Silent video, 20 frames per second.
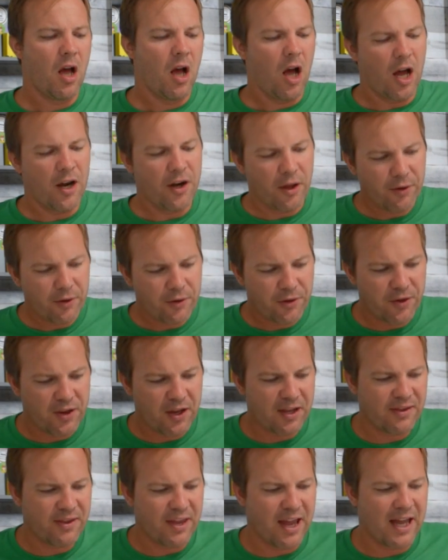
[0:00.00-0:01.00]
Another
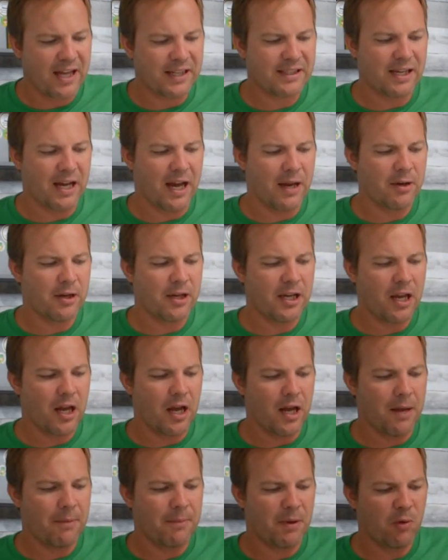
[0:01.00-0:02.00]
thing that I
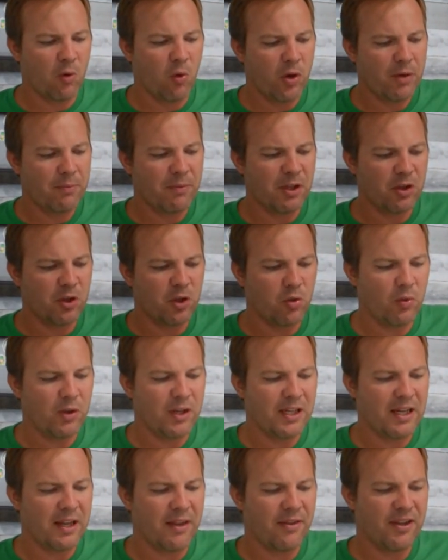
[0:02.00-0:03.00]
am going to be
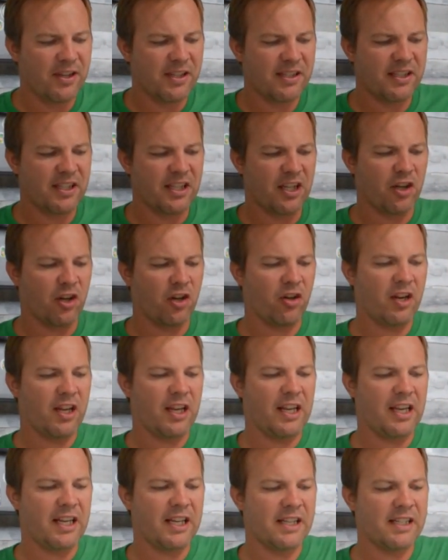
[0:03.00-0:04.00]
doing this year
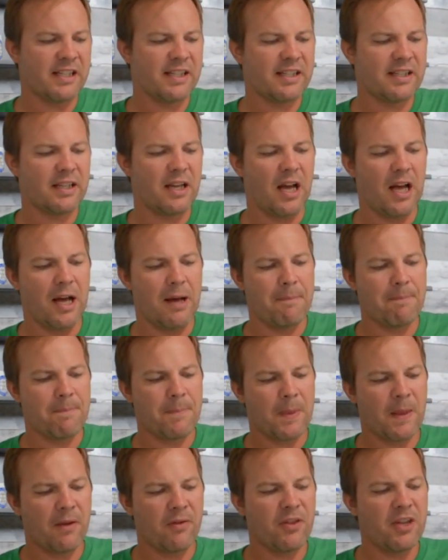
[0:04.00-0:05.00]
is
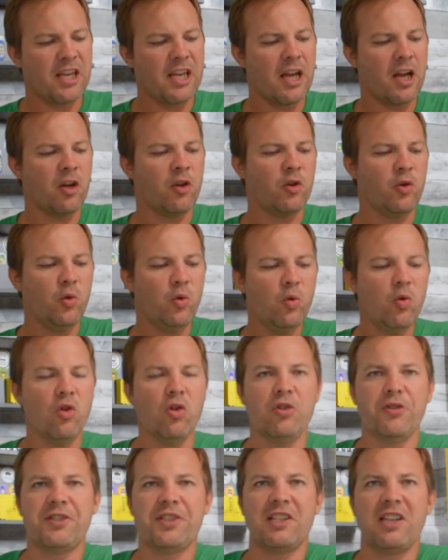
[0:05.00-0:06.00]
the
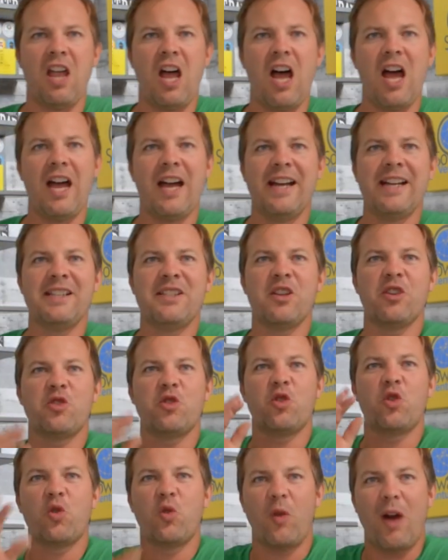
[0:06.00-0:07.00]
Google Slides
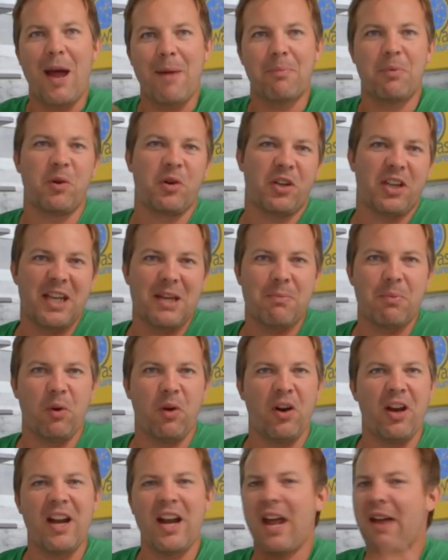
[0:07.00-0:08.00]
Trapper
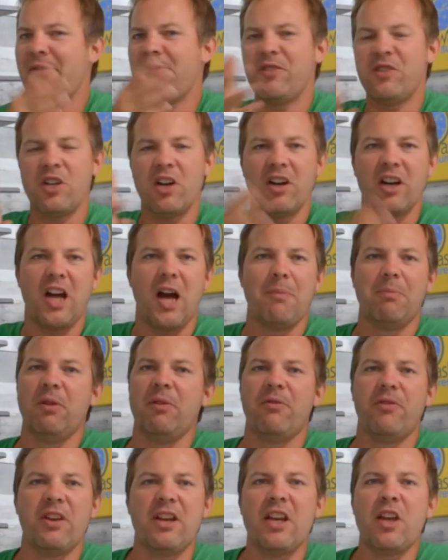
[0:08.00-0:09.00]
Keeper. And I've shared a couple
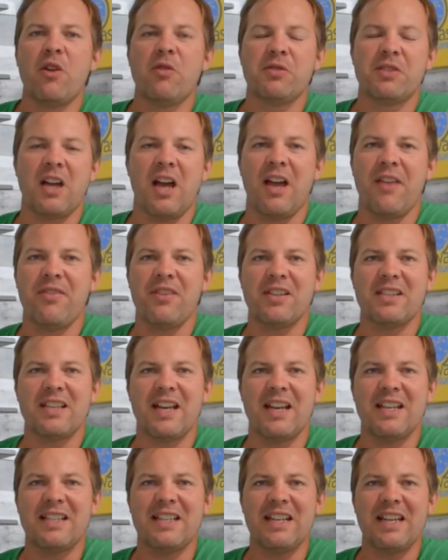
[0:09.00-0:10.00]
of videos on this
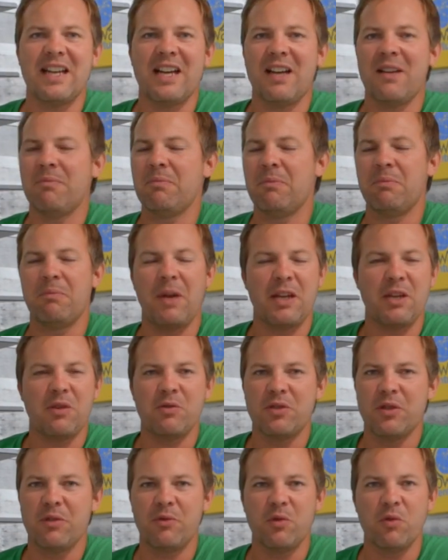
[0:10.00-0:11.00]
idea, my
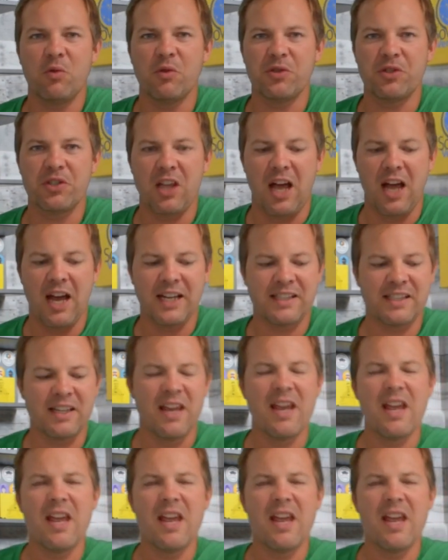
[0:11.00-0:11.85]
use of Google Slides.